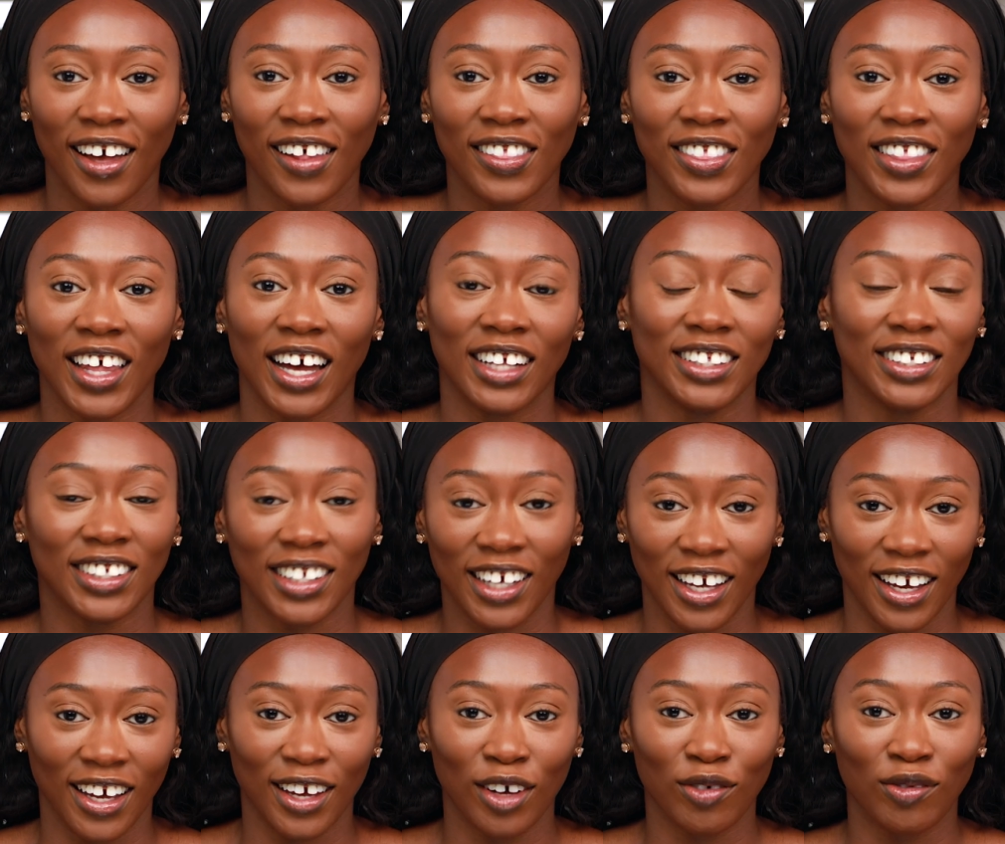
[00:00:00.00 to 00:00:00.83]
that's
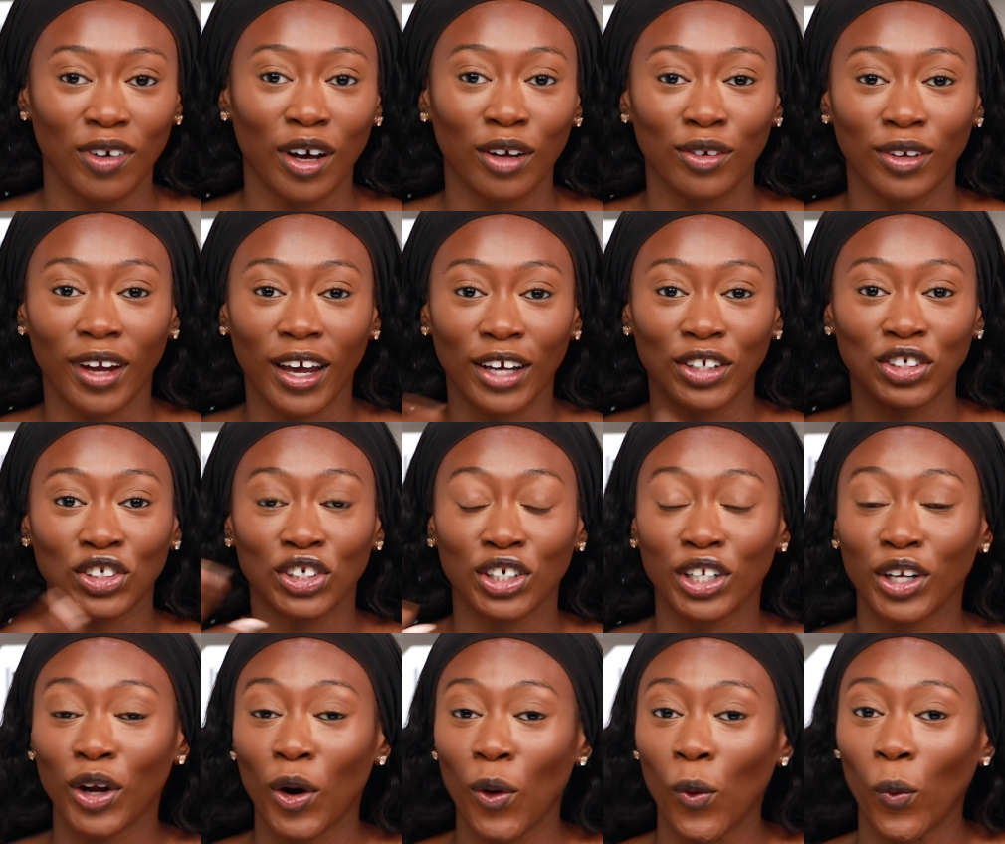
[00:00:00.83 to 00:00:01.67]
it.
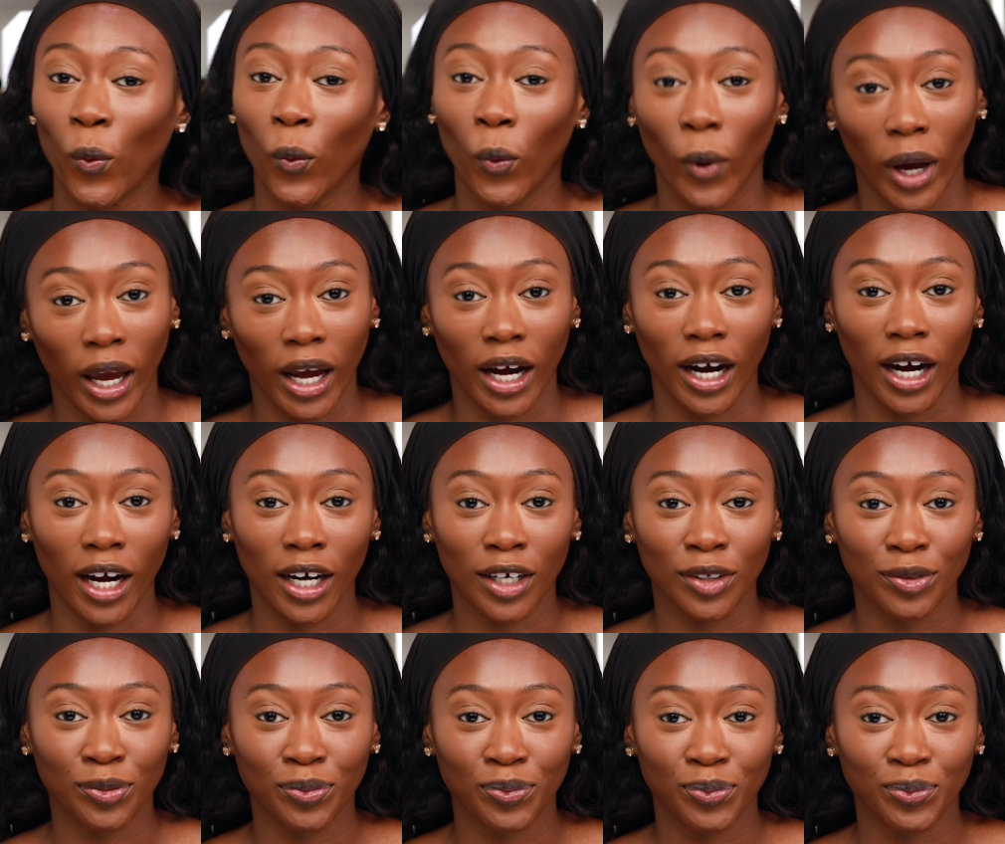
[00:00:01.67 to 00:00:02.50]
Foundation wear.